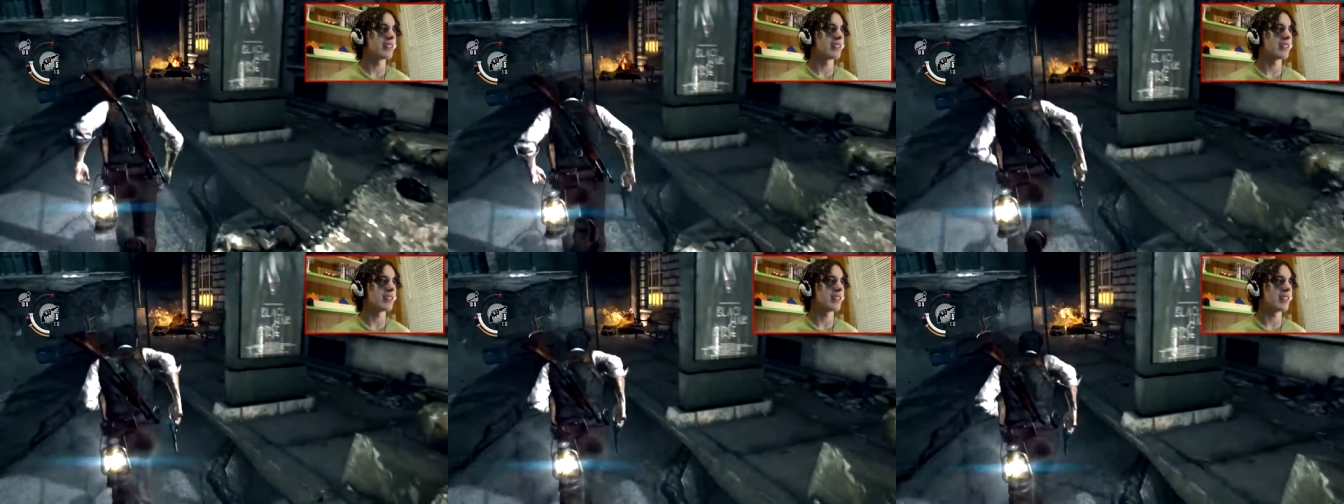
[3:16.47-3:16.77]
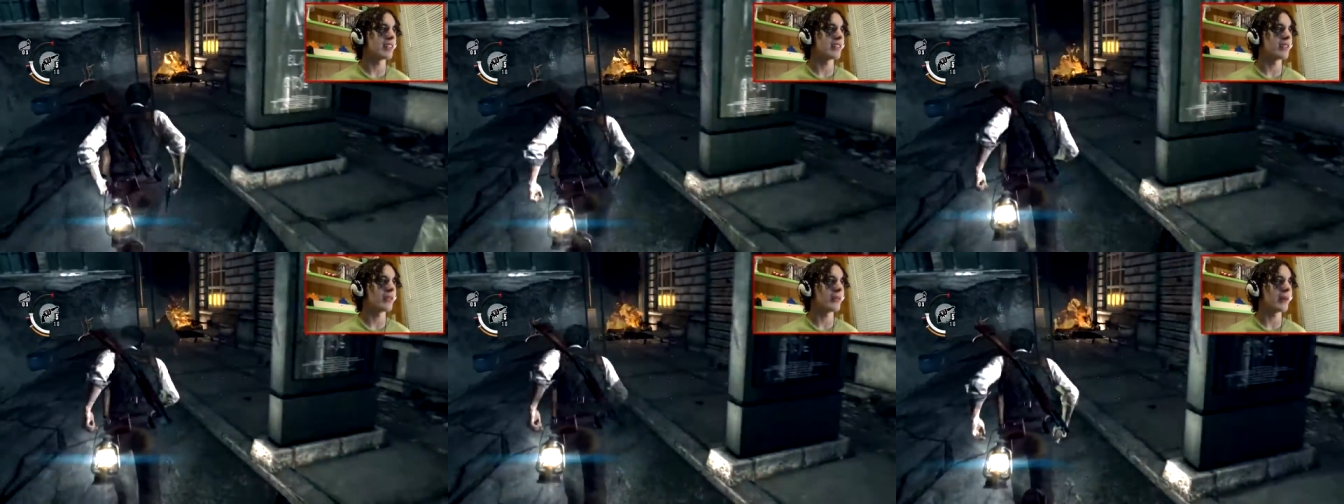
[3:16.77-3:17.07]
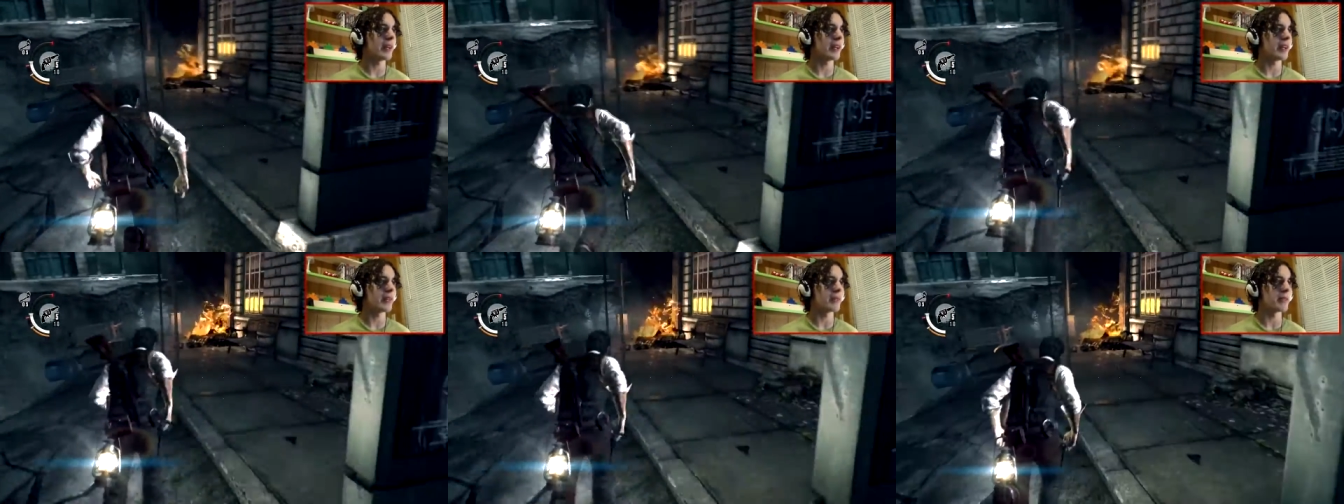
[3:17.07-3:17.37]
Lead the
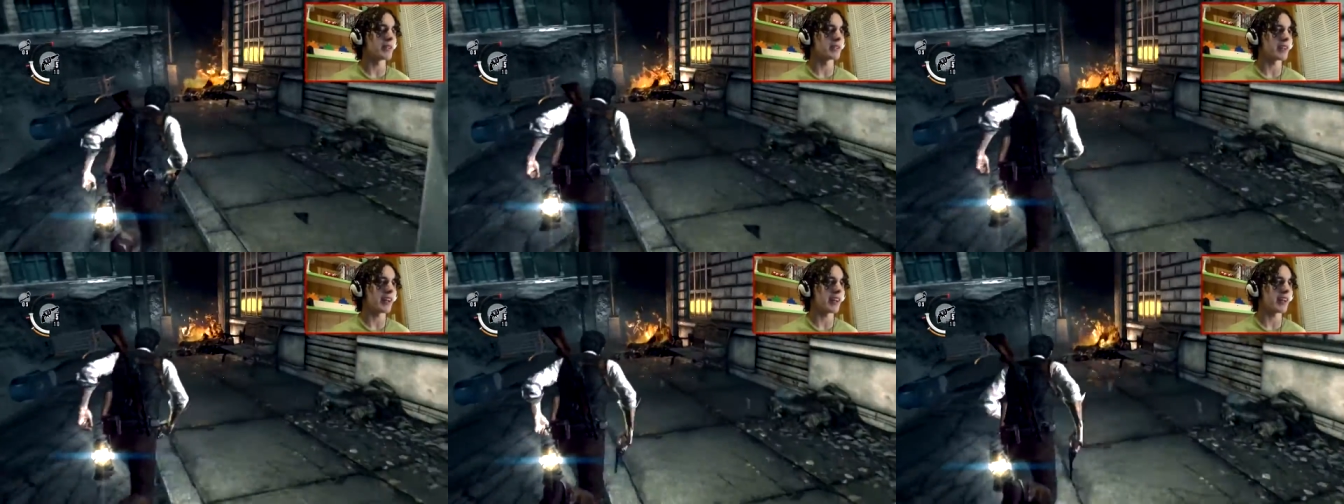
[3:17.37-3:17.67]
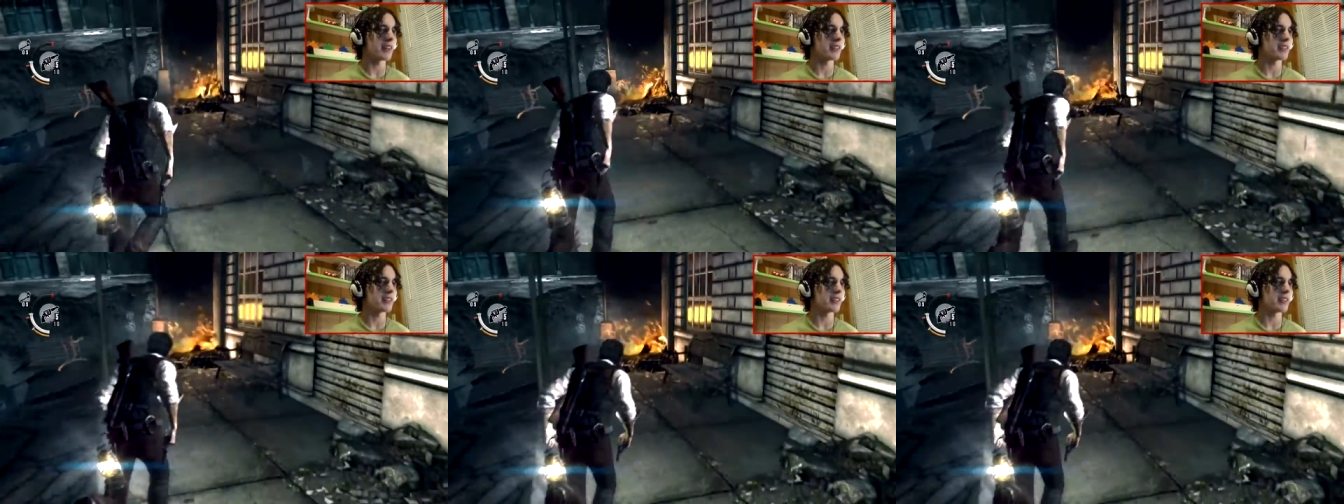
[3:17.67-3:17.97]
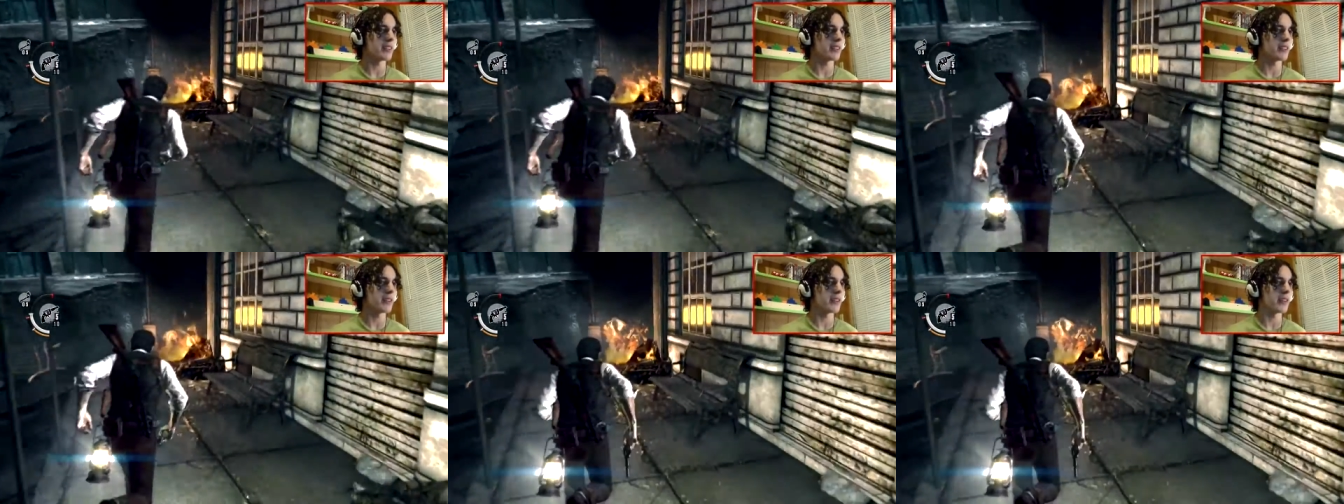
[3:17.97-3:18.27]
way, because I
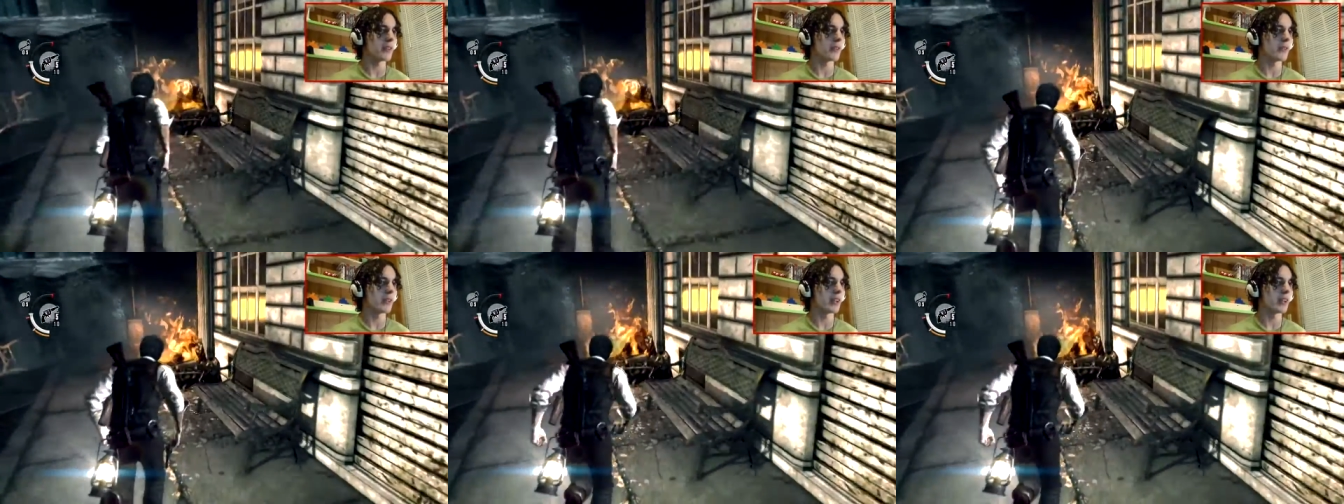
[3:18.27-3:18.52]
honestly don't know